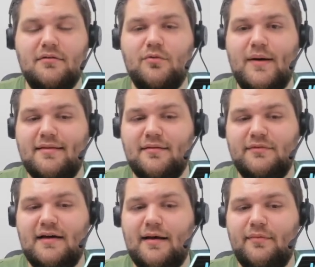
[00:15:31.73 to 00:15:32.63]
quite
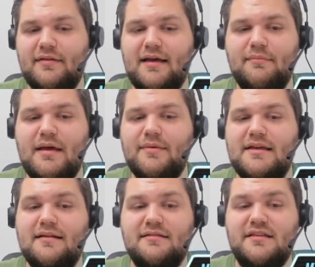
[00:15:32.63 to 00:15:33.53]
sometimes, and maybe
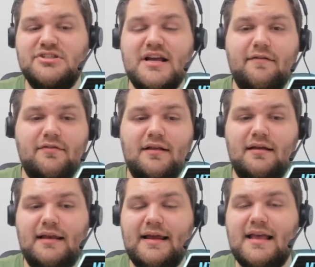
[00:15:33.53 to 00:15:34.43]
he has the jack of
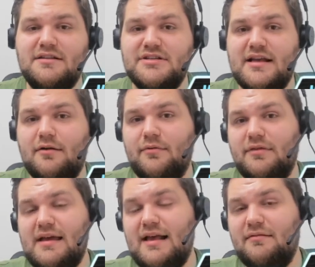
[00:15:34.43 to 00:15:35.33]
like ace jack with
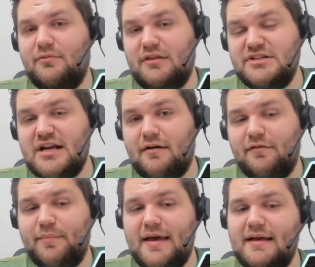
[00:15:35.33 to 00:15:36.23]
the jack of
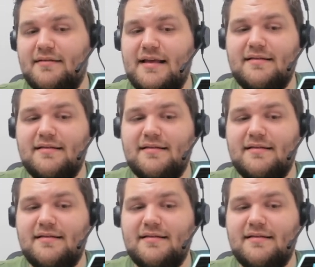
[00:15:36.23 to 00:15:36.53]
spades,